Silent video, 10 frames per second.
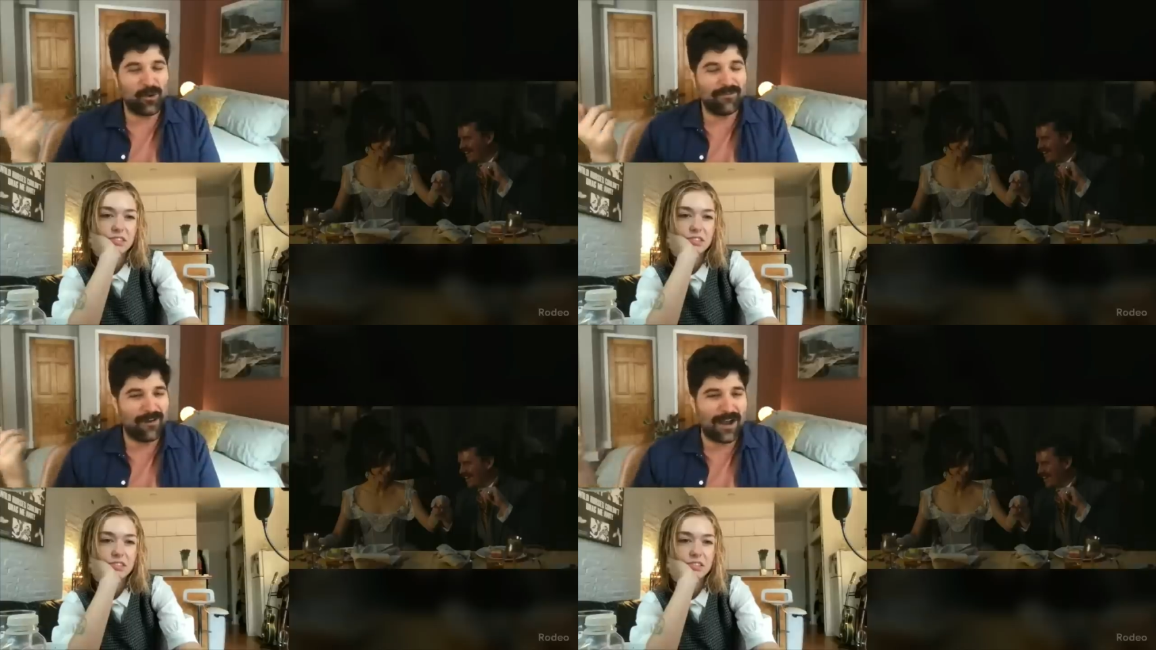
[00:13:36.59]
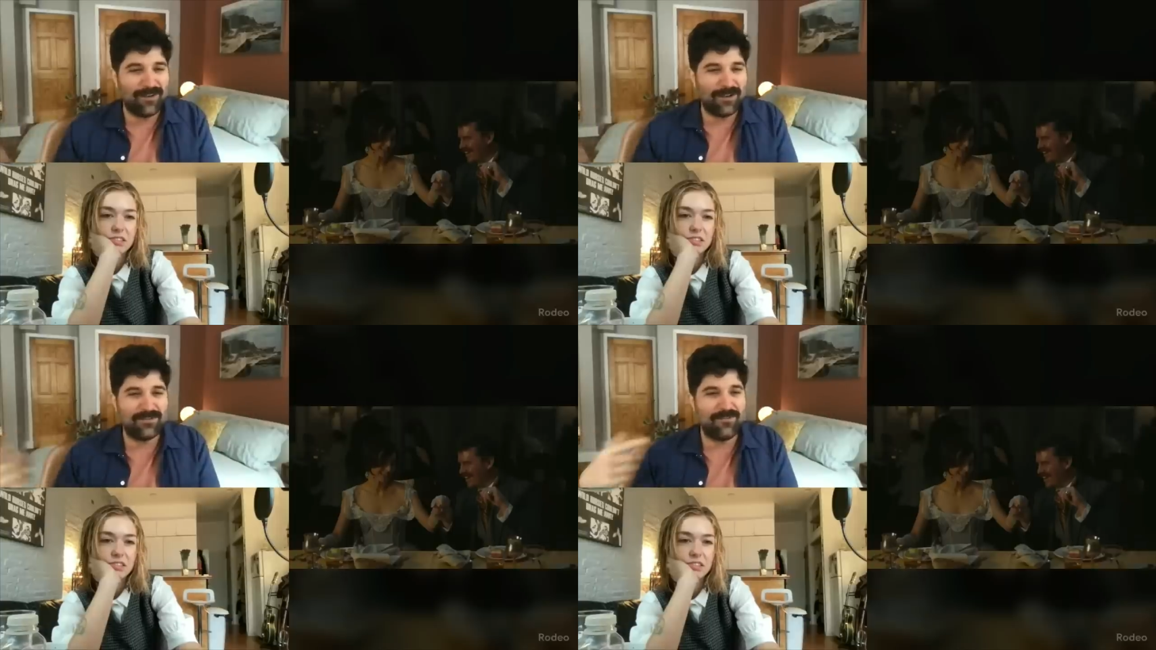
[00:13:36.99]

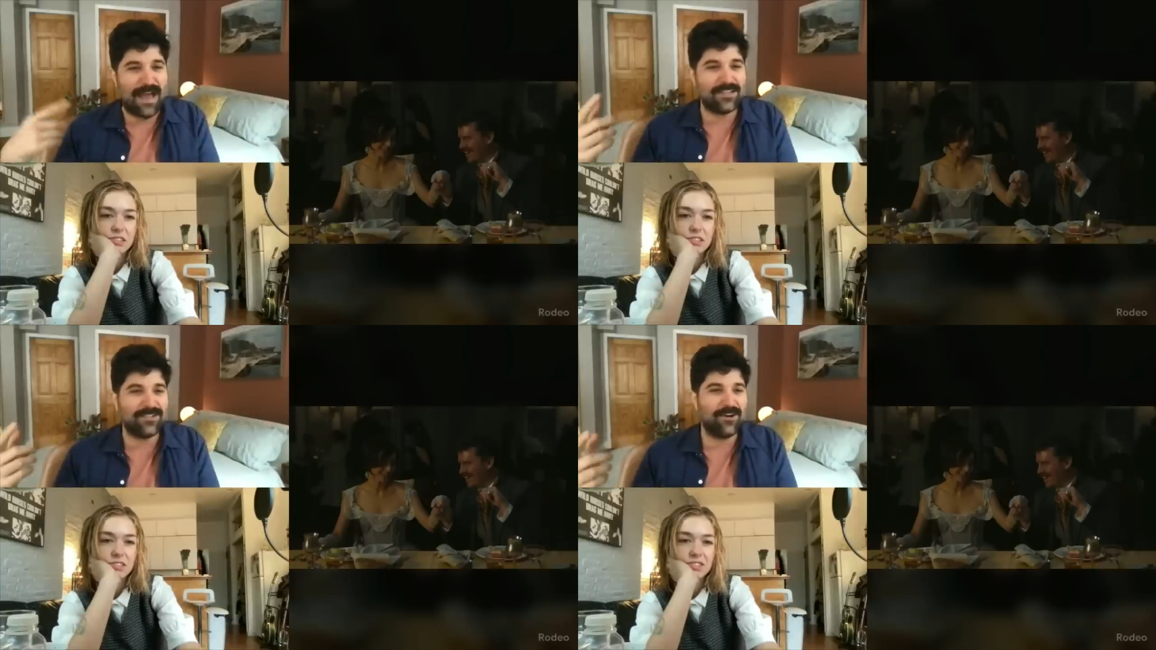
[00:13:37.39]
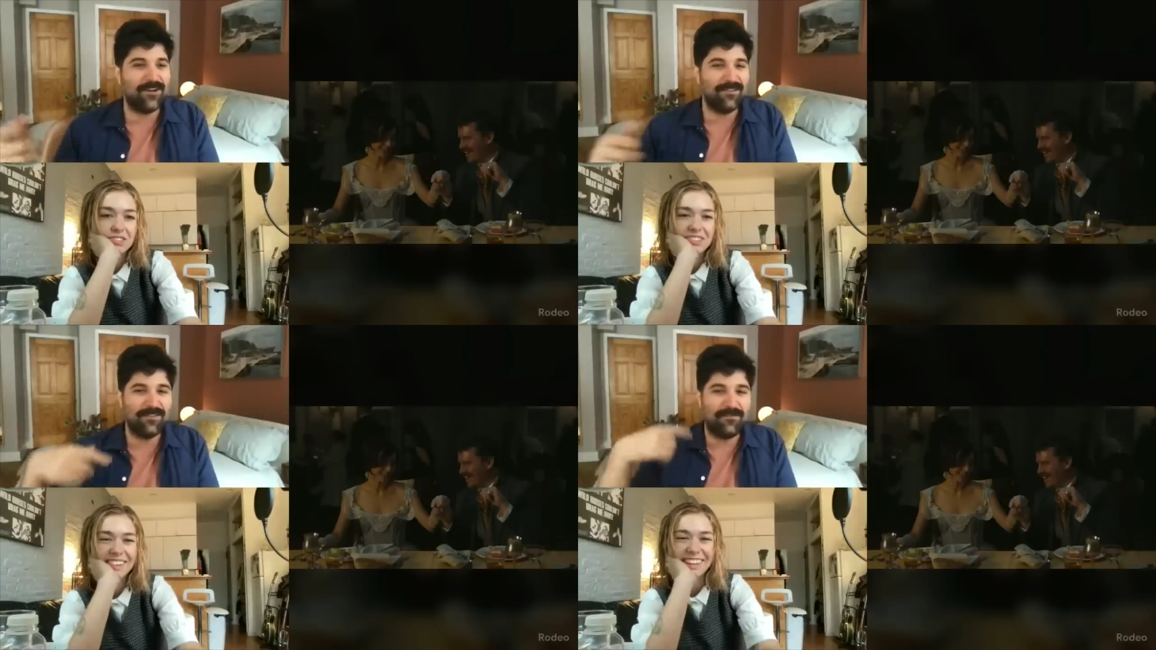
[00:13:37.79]
Speaker 1: 0.5 times
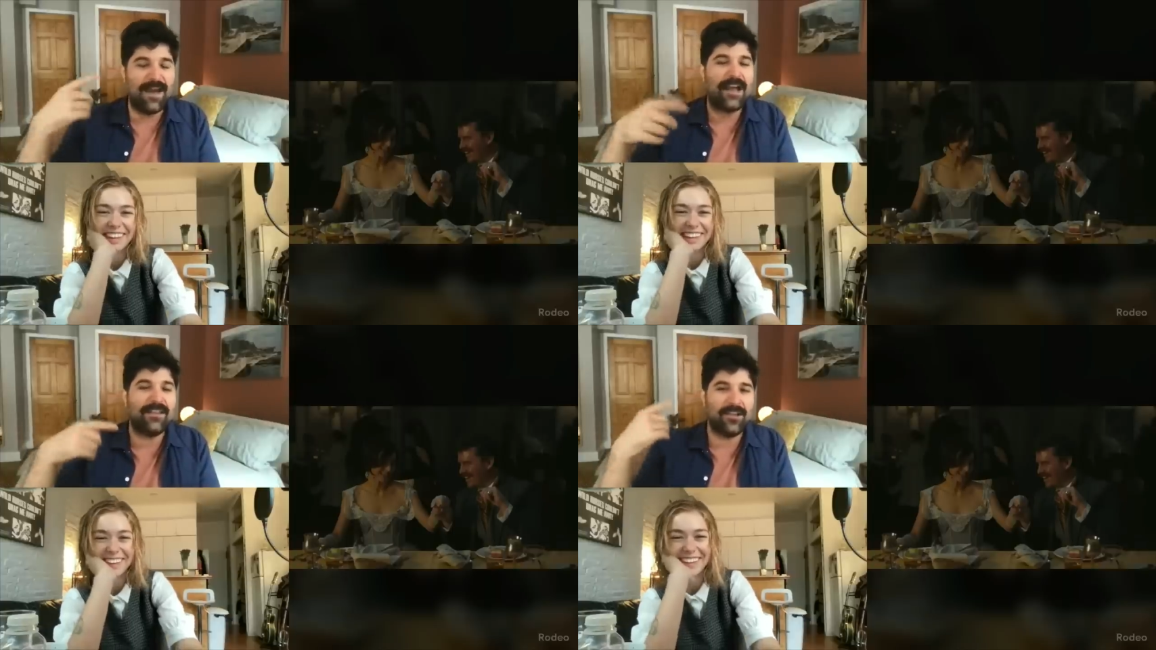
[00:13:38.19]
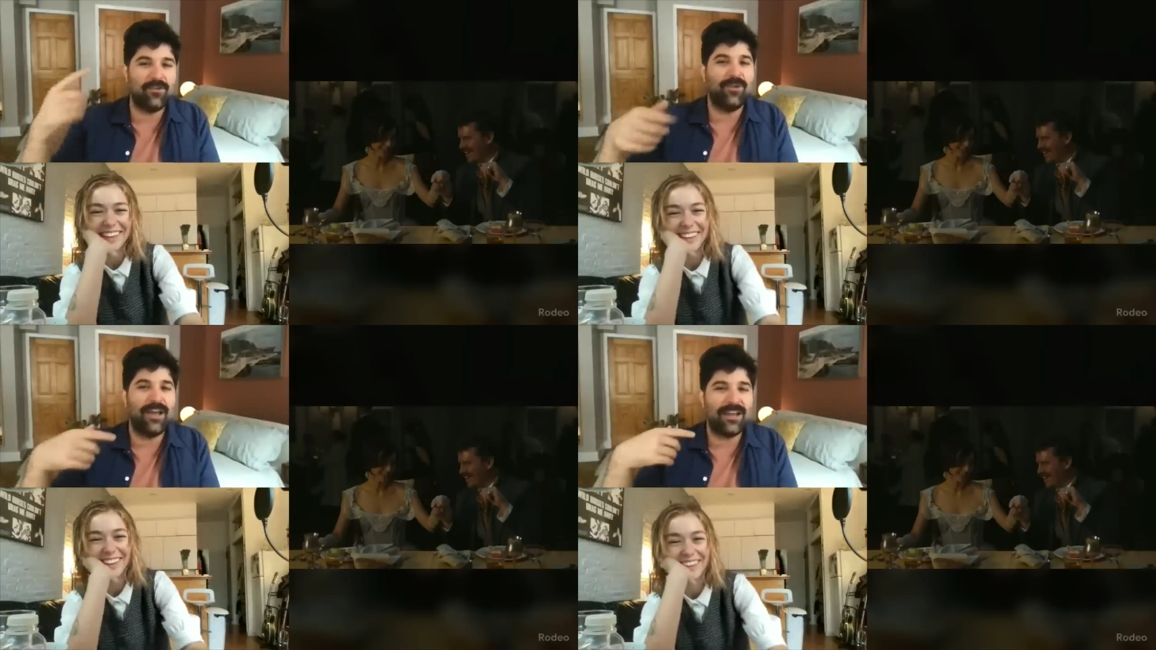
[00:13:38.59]
faster. The fact
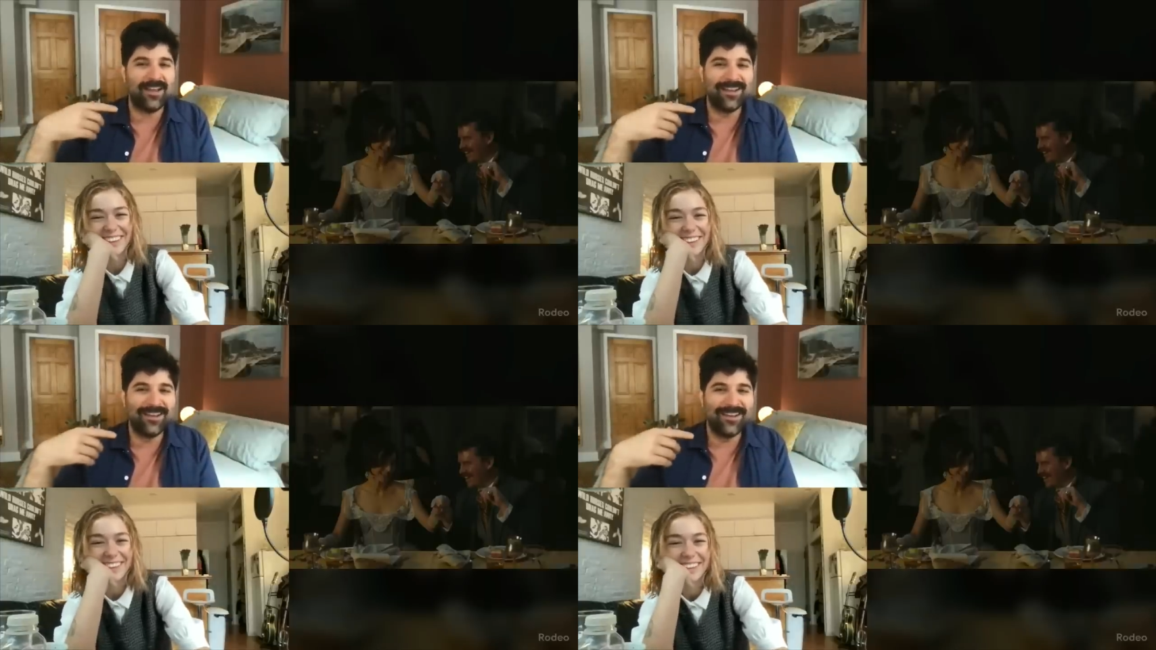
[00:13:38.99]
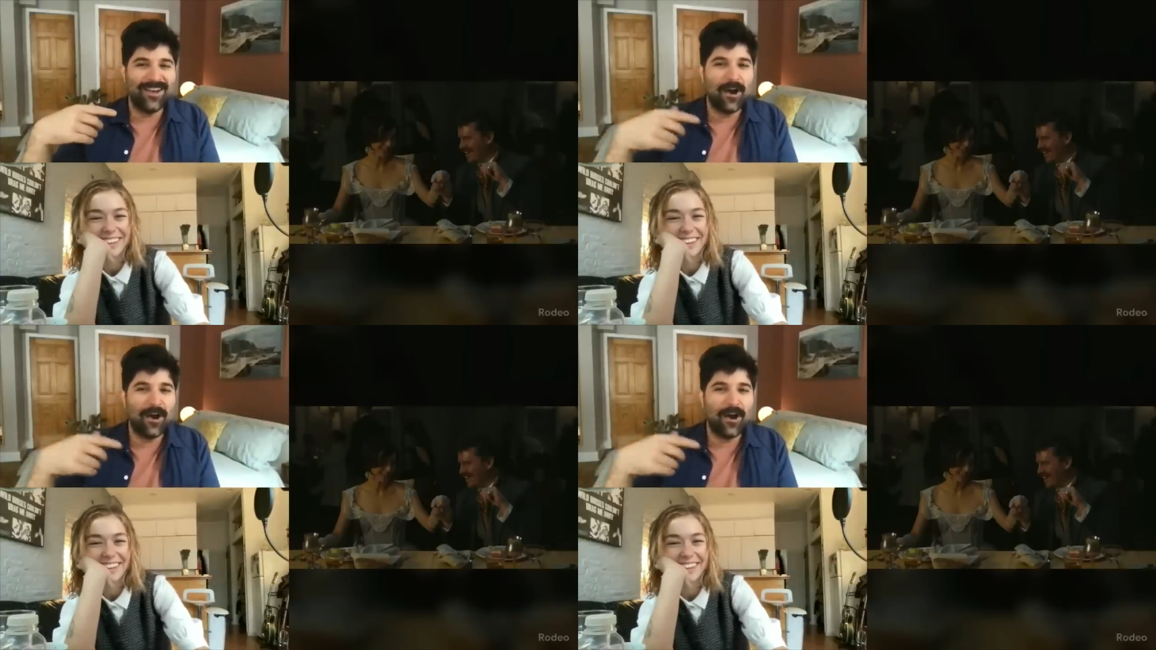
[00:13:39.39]
that you like